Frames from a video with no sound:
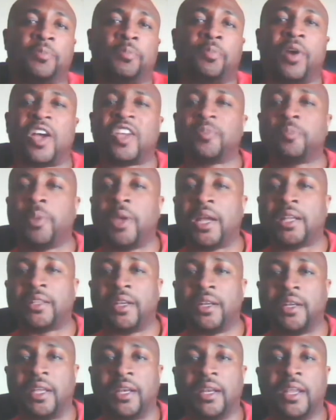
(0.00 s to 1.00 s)

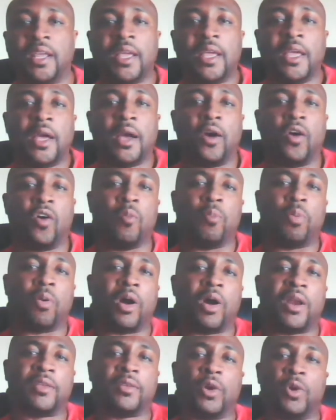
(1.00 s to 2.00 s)
prospecting and home parties,